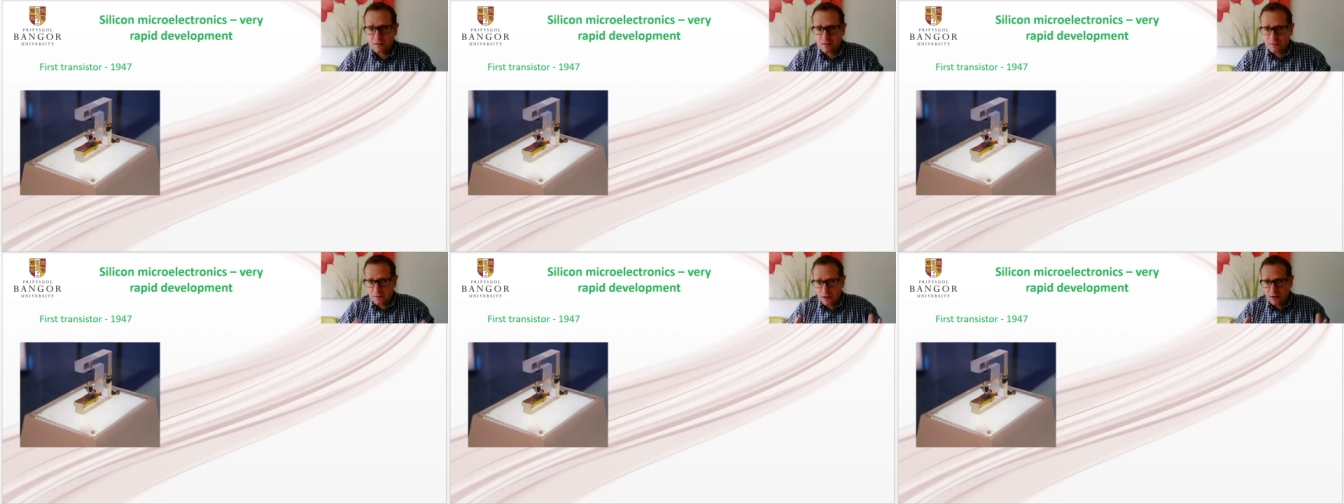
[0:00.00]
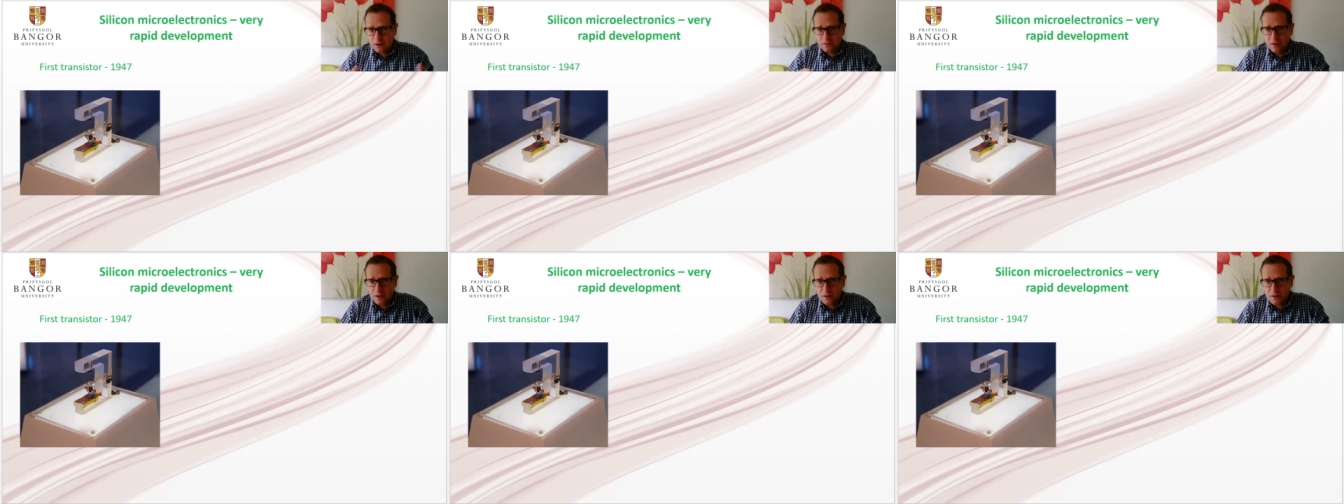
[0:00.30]
the
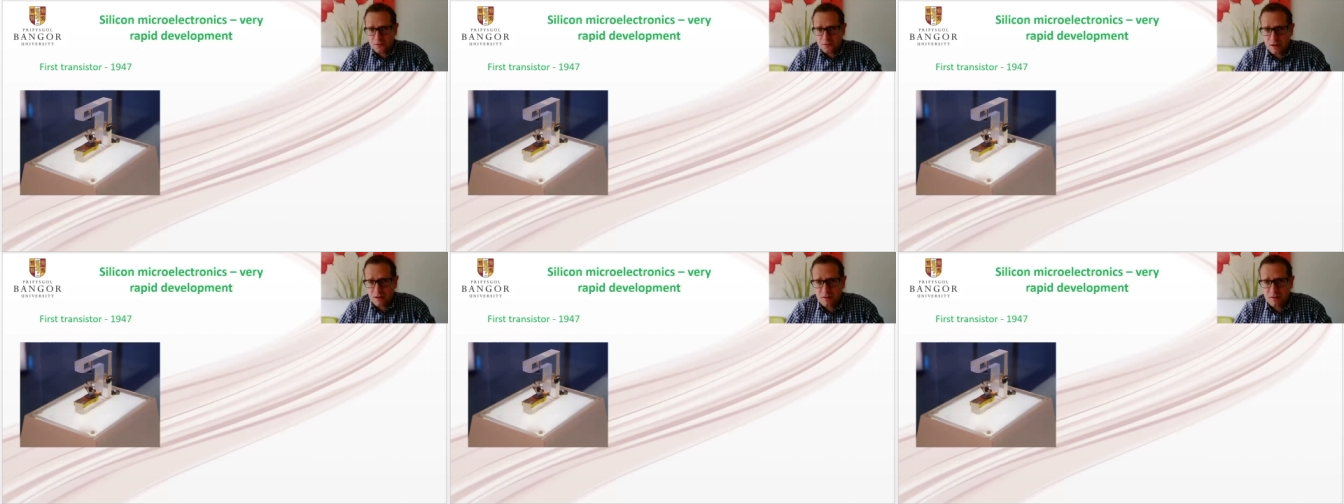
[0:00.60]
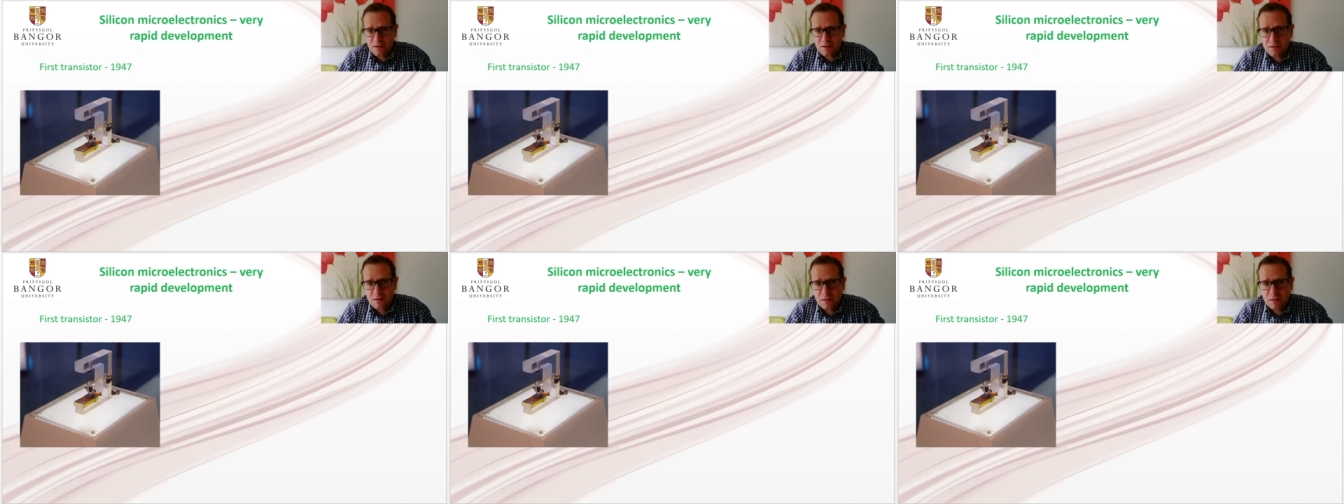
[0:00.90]
very first
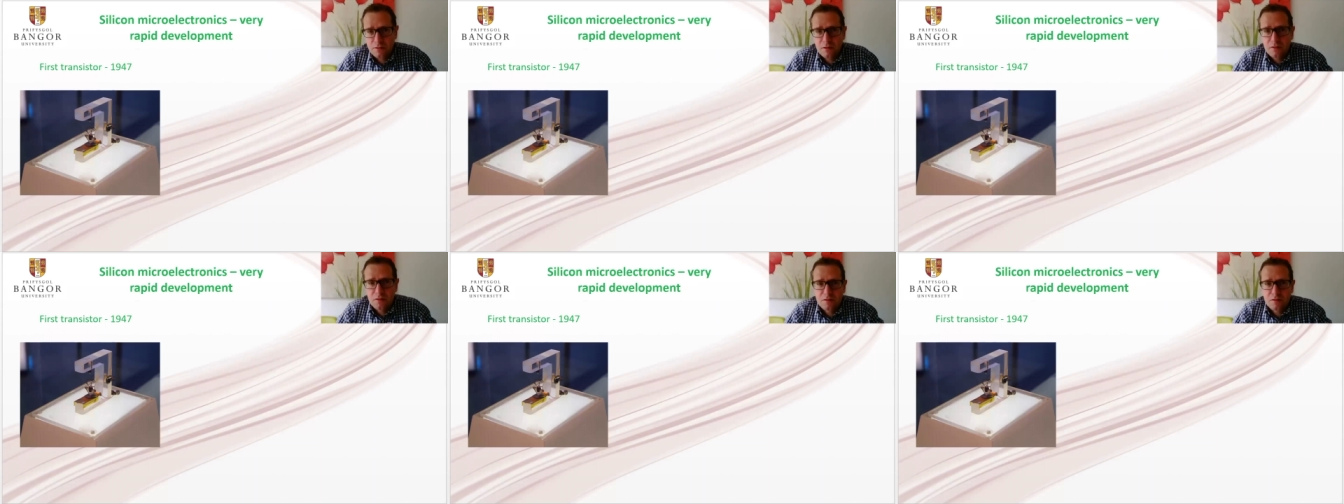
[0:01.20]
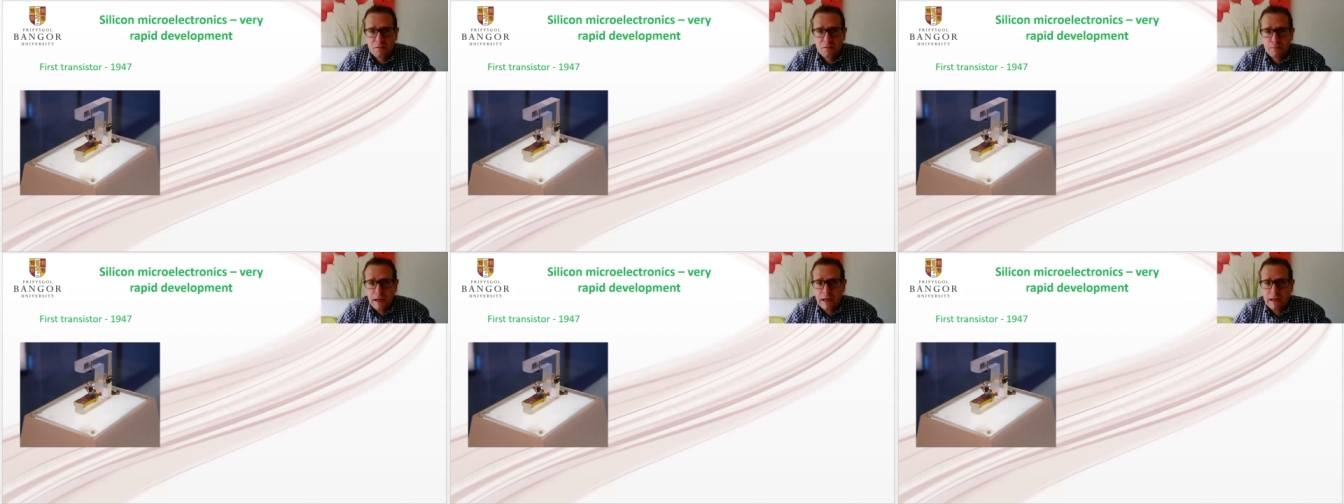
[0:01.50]
transistor. It was
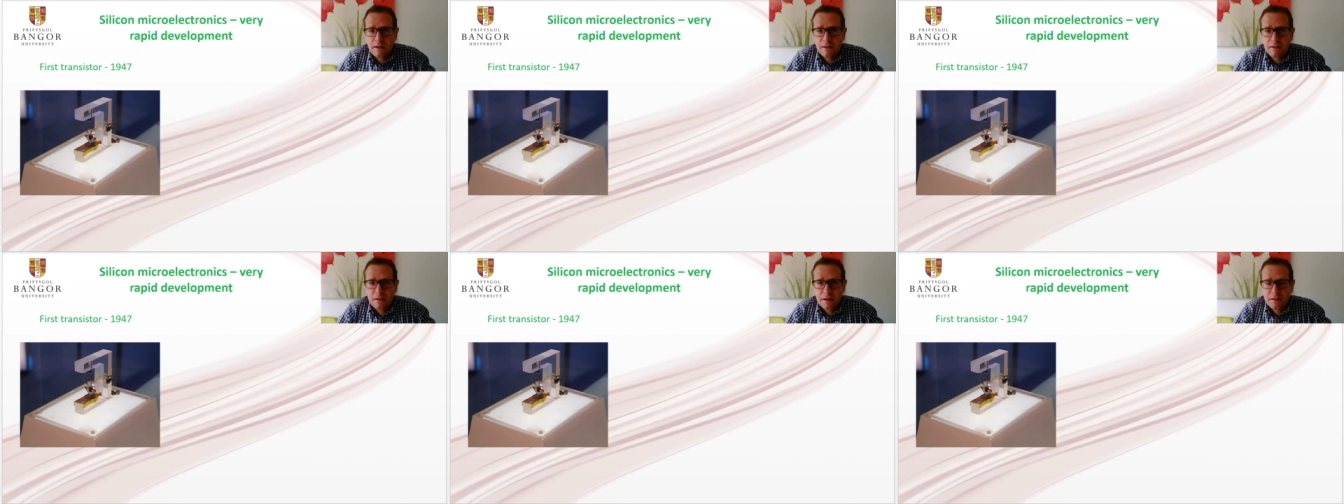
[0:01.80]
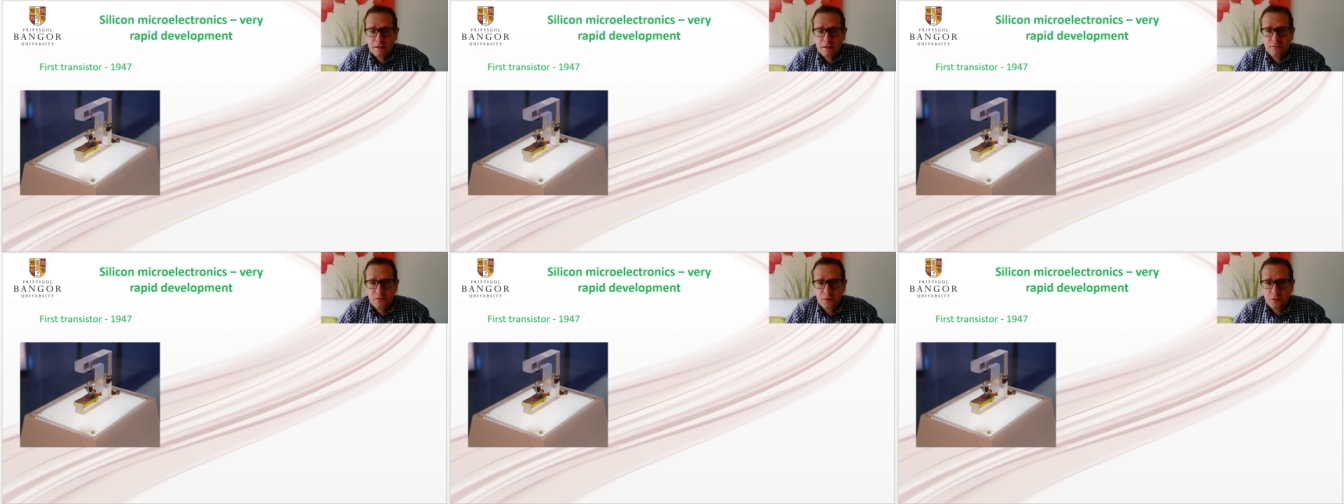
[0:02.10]
made in
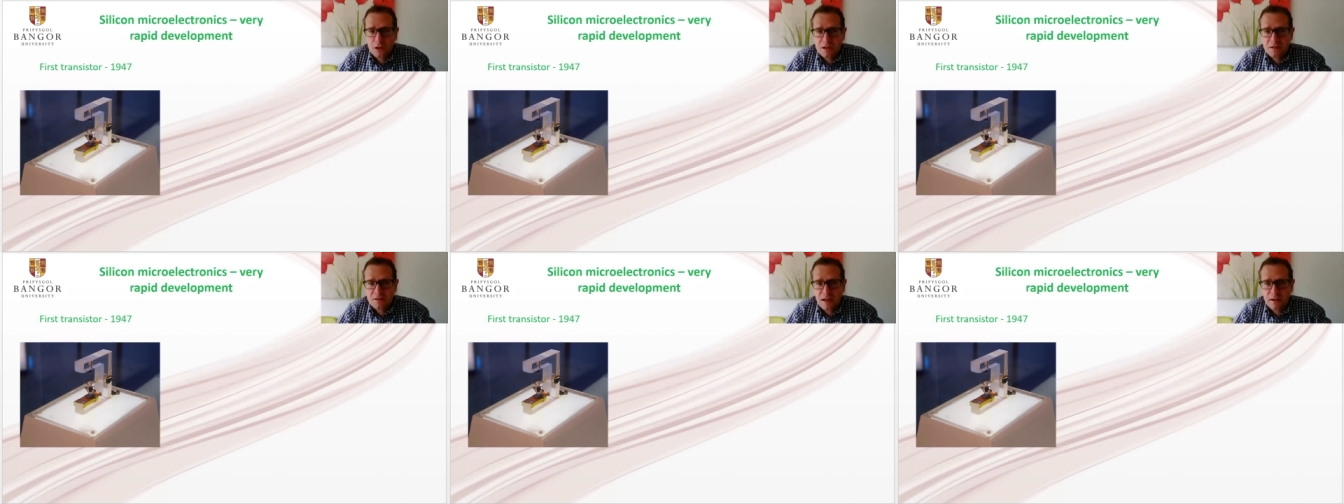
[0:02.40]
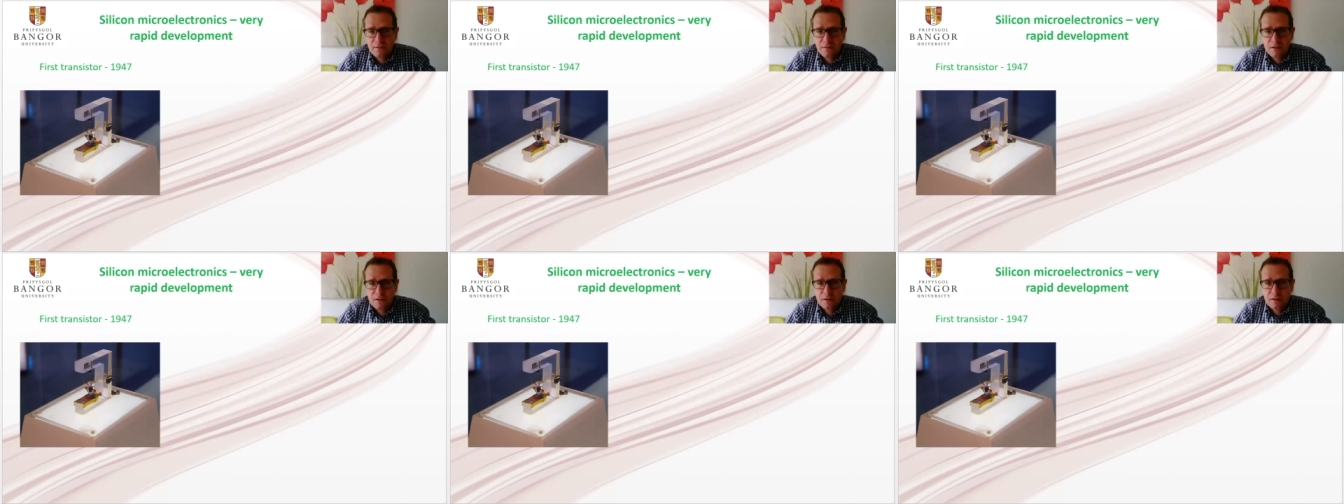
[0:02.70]

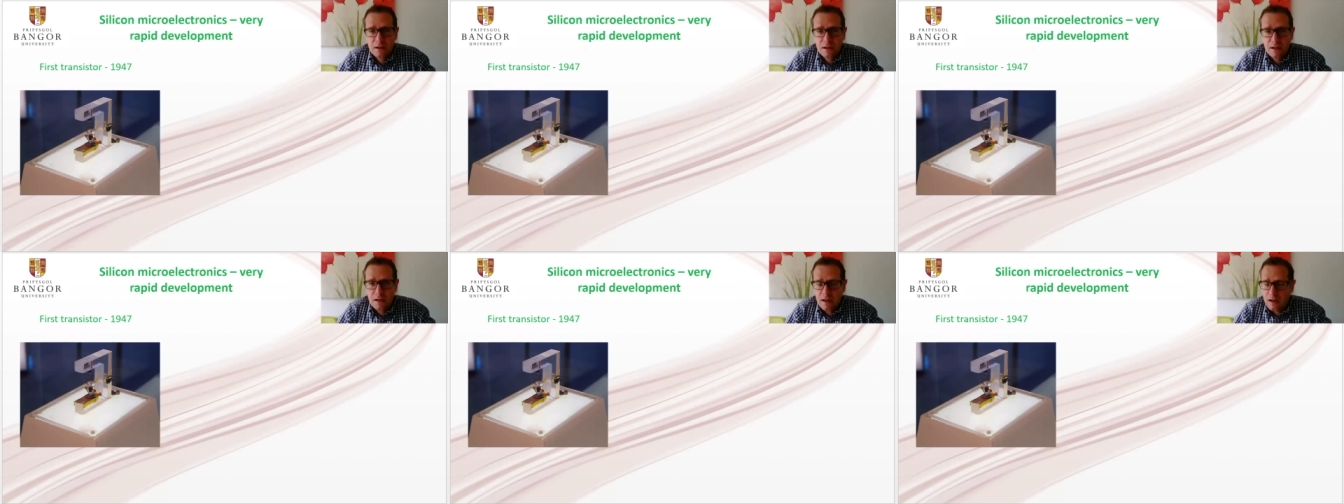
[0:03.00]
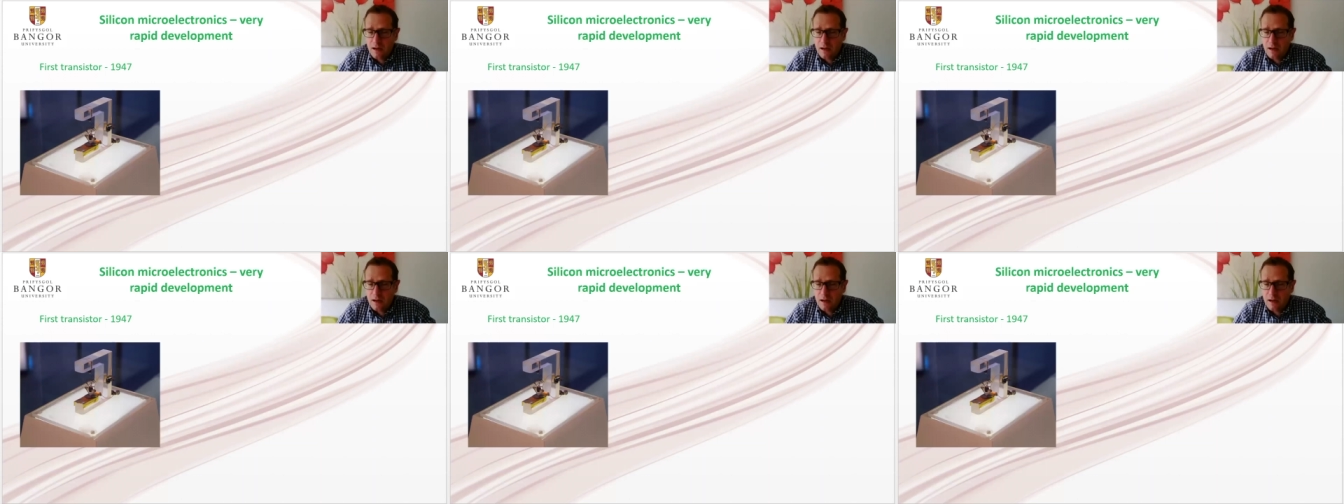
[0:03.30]
1947